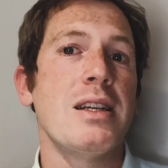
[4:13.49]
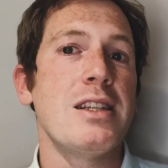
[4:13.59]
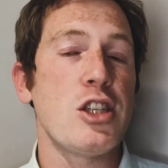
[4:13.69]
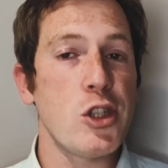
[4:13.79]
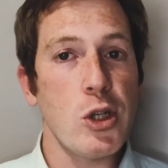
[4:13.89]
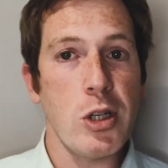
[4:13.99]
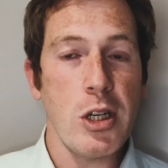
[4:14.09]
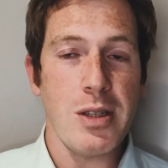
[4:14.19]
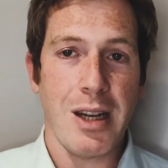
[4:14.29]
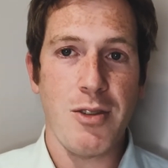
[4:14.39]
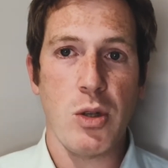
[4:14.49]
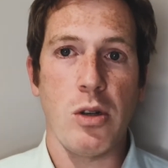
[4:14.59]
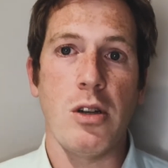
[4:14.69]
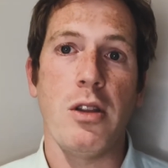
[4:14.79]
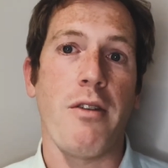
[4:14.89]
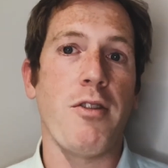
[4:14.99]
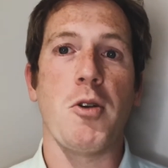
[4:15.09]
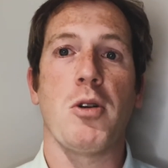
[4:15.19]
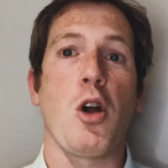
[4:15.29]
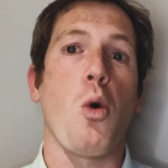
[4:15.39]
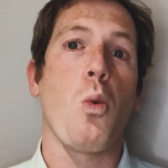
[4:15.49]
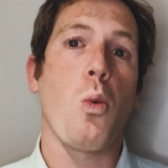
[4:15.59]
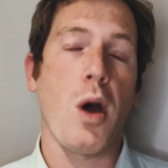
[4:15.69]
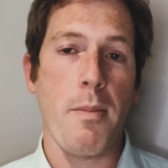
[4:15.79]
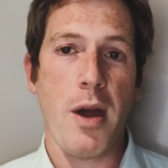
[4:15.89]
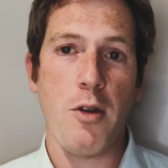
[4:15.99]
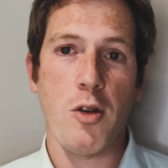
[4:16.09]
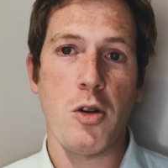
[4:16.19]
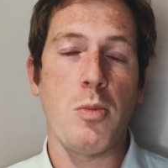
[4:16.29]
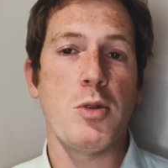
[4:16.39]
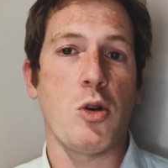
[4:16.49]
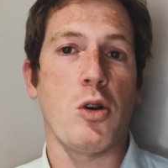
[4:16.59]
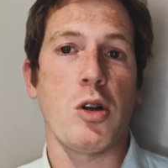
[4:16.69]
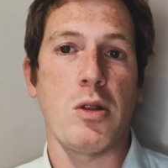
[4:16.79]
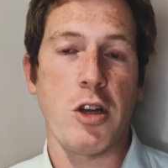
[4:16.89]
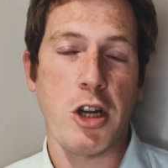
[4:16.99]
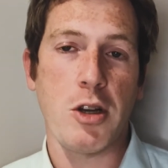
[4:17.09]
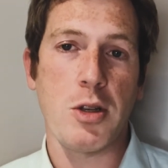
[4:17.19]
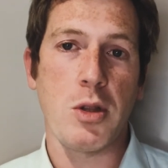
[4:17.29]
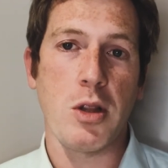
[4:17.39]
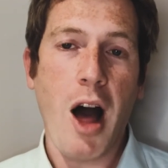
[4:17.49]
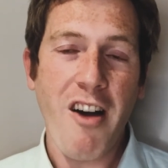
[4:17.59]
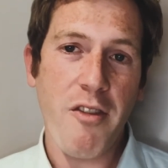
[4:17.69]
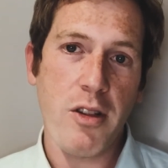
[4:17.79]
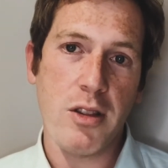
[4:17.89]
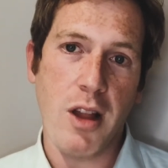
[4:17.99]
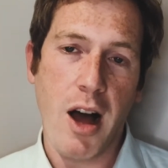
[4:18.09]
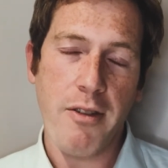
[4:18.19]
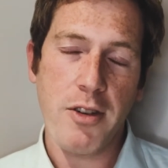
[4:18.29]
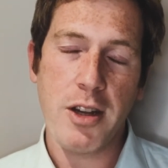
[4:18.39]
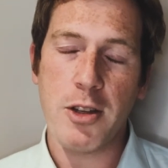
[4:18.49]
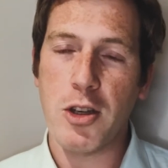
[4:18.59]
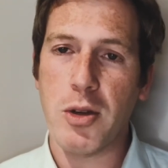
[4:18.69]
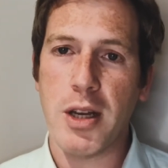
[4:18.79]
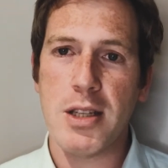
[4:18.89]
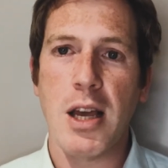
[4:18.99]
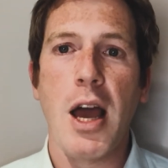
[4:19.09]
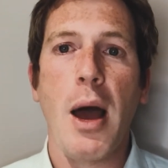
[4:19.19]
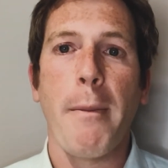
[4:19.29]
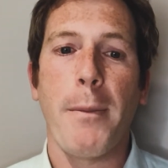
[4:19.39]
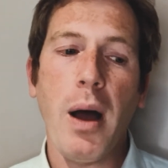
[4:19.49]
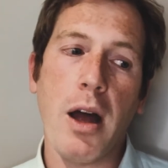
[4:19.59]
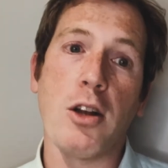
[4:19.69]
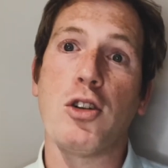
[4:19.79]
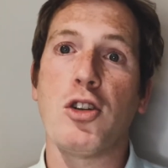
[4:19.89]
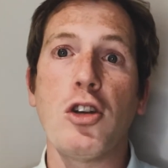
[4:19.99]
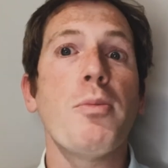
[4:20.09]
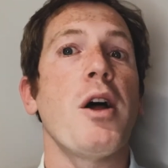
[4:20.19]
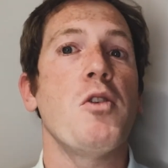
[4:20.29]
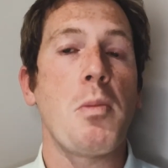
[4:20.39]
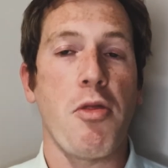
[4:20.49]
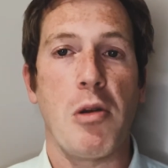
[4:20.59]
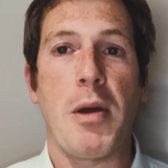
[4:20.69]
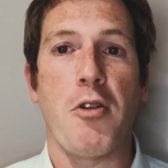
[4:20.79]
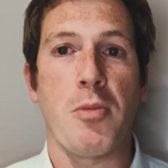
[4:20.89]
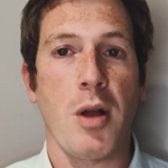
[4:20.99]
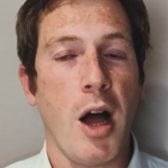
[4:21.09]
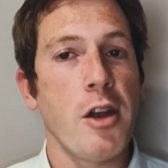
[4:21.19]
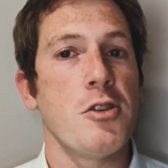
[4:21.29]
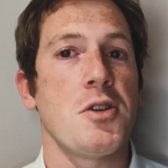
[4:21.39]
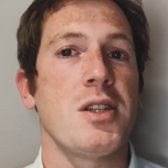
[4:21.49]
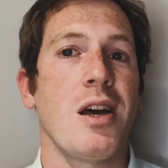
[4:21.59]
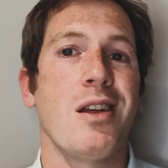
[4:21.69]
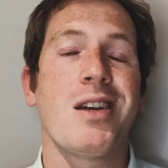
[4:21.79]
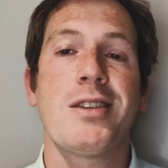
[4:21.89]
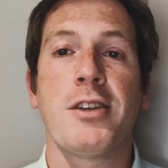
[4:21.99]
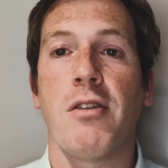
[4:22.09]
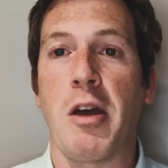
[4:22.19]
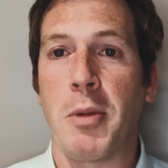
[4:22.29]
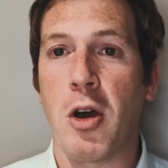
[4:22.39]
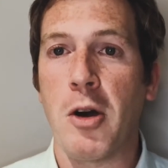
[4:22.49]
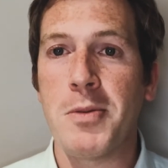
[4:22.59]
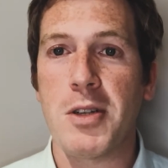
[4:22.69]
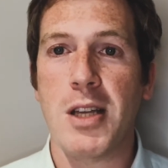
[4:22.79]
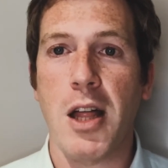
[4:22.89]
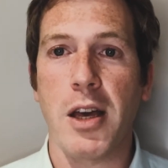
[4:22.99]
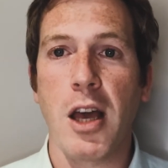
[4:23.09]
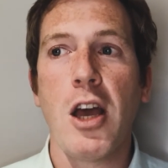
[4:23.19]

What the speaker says: studios that have sold, fewer one bedrooms or, you know, loft units, but 2-bedroom, 3-bedroom condos are selling, single family homes are selling.